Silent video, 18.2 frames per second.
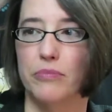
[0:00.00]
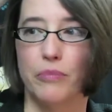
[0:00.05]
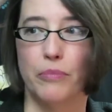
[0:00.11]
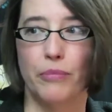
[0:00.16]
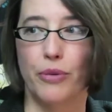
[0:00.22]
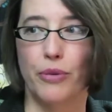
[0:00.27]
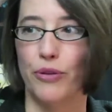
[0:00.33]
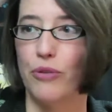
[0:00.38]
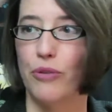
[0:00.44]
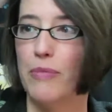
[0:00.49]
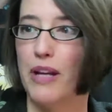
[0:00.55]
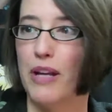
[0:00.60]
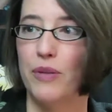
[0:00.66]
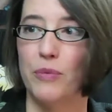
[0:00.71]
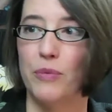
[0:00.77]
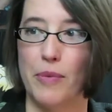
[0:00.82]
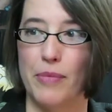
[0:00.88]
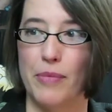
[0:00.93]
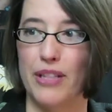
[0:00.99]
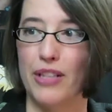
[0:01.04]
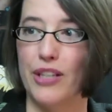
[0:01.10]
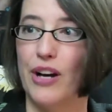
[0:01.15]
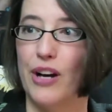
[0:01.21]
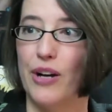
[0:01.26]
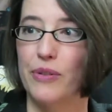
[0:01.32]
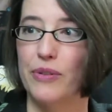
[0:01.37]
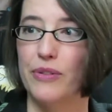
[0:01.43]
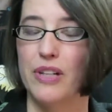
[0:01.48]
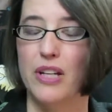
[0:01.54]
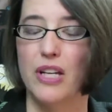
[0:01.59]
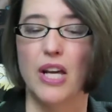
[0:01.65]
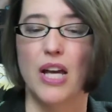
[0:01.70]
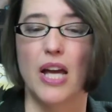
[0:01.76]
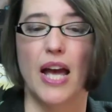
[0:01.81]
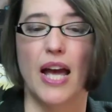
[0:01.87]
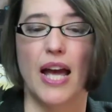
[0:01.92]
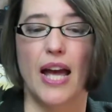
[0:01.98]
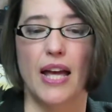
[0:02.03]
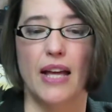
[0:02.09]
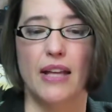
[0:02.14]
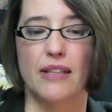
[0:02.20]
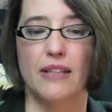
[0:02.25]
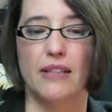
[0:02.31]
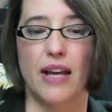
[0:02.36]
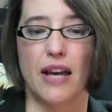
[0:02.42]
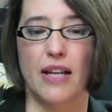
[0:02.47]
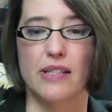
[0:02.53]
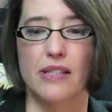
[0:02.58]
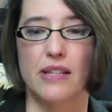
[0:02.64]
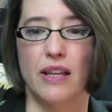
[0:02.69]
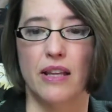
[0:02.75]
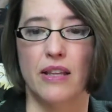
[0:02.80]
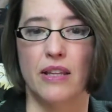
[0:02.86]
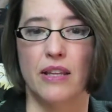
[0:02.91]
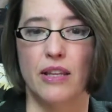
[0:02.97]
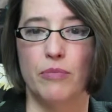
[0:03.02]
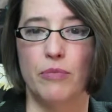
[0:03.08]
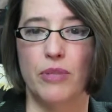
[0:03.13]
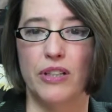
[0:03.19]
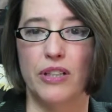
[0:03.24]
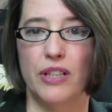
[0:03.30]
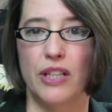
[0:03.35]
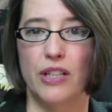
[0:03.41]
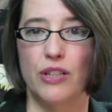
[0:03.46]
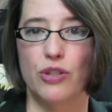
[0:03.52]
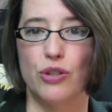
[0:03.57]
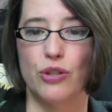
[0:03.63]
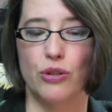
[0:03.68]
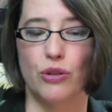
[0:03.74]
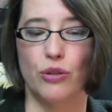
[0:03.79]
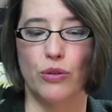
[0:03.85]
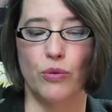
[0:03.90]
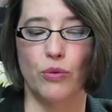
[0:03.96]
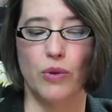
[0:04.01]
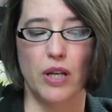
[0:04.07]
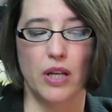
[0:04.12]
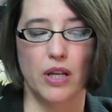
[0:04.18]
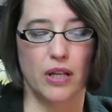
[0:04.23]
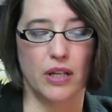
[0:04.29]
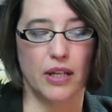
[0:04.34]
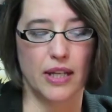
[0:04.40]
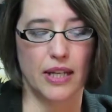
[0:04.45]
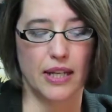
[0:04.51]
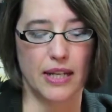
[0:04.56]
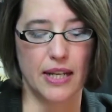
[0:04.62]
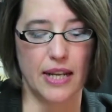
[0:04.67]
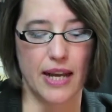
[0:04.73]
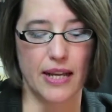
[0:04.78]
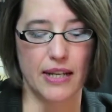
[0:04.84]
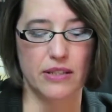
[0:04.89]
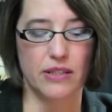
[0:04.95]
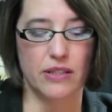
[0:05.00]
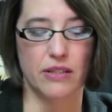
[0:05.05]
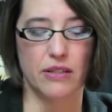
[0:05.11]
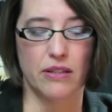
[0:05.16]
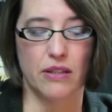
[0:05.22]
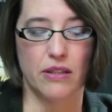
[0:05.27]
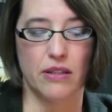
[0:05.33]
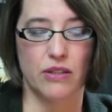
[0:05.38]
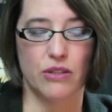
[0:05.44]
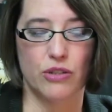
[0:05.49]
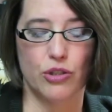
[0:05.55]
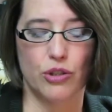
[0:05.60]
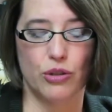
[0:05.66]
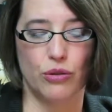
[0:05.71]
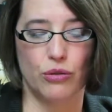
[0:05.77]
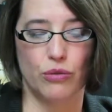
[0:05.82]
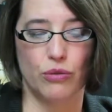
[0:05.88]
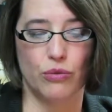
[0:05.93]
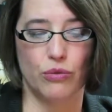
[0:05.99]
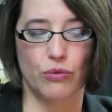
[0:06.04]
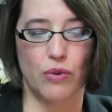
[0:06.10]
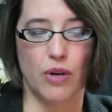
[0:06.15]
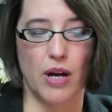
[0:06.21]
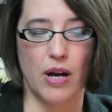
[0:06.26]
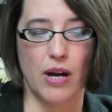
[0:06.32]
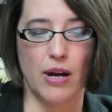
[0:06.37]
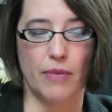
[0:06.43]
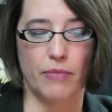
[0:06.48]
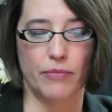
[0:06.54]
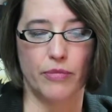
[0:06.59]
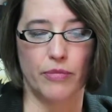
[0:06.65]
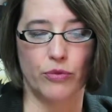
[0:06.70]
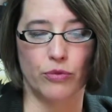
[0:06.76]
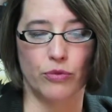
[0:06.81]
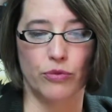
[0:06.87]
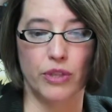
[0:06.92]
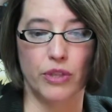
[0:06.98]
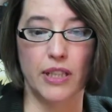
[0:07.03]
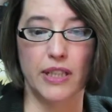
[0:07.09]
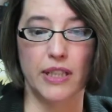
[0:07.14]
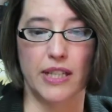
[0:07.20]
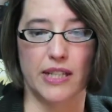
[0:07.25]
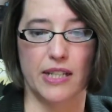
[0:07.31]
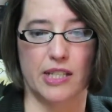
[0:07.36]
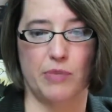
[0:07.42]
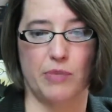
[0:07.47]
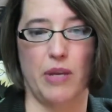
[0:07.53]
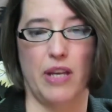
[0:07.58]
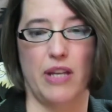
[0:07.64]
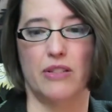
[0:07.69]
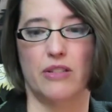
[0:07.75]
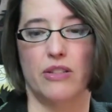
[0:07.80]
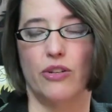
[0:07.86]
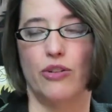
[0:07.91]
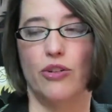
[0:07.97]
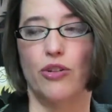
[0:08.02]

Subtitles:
both men and women go, and that's the ability to connect, to really expand on your